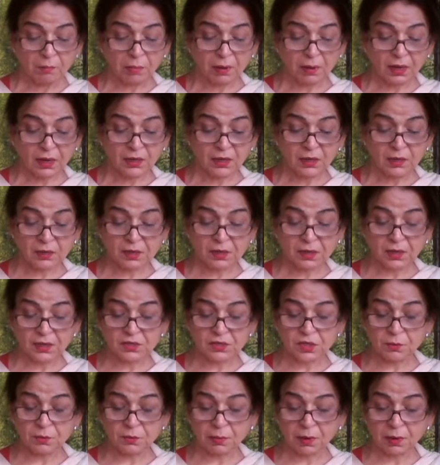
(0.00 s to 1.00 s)
Panic
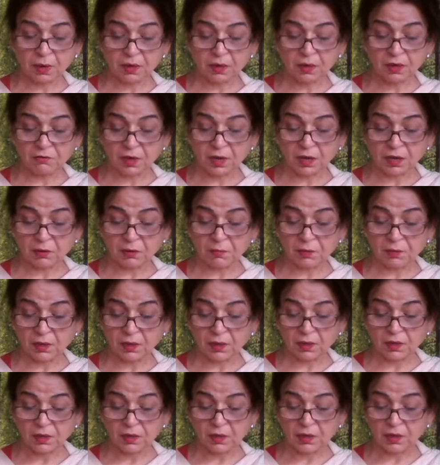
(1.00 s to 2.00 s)
takes the Pandav
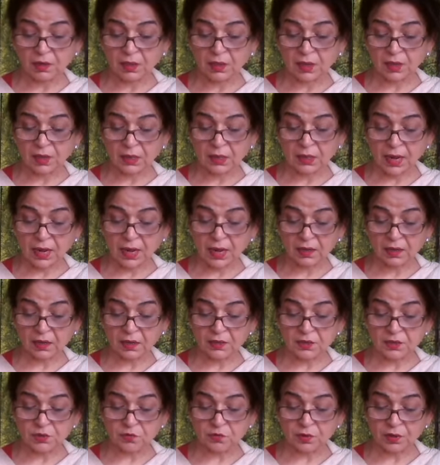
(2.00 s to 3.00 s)
army. The
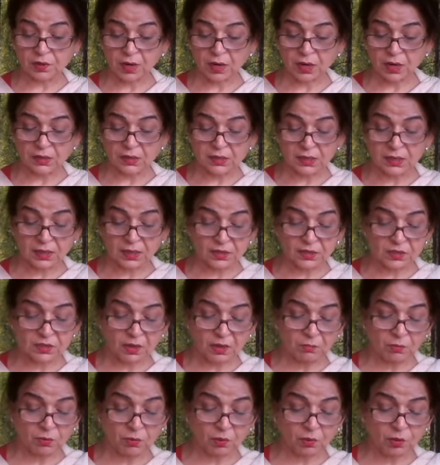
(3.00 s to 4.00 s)
Kakis, Virat, and
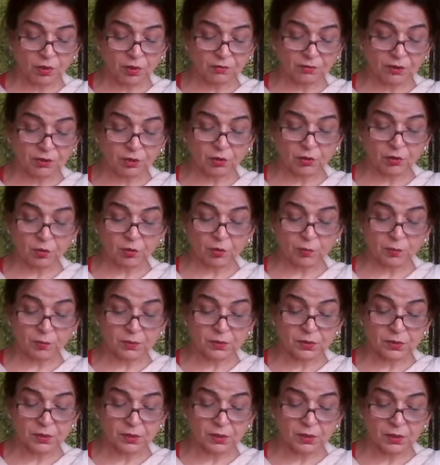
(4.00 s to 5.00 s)
some more of the
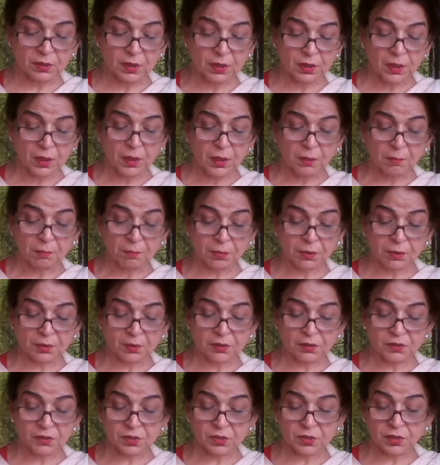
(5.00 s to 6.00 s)
Drupad's
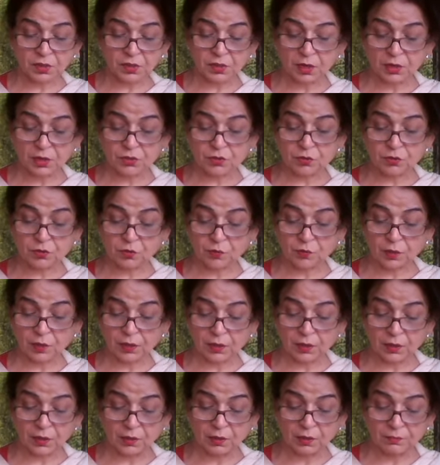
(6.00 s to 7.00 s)
brothers rush to
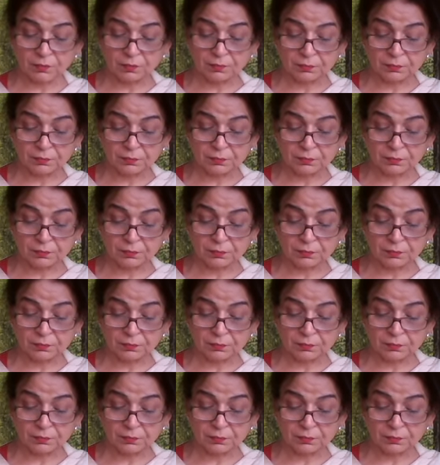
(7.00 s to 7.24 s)
where